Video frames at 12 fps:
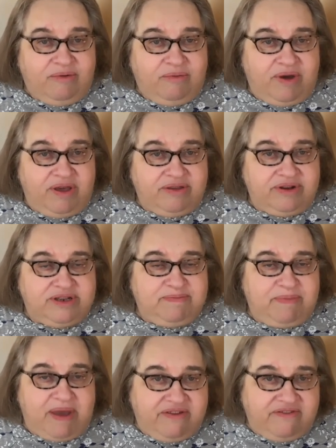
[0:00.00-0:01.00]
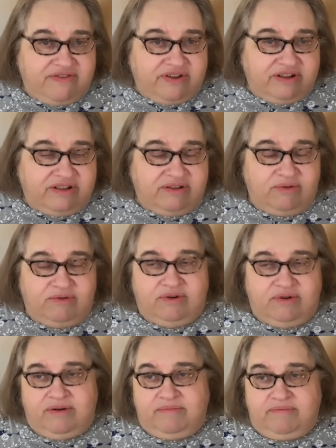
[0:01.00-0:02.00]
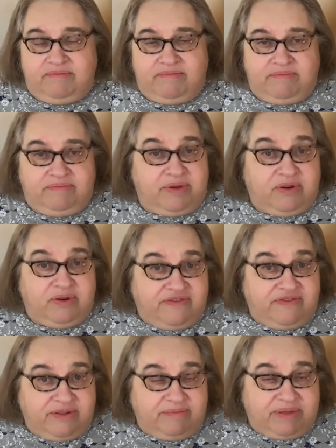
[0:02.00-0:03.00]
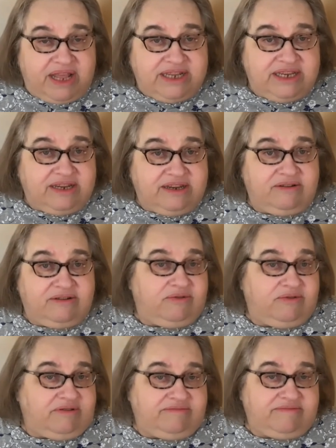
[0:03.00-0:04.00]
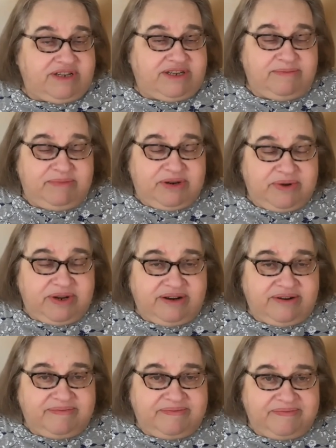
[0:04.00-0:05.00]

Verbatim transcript: whether it's painful or beautiful and pleasant or just in mm-hmm. between.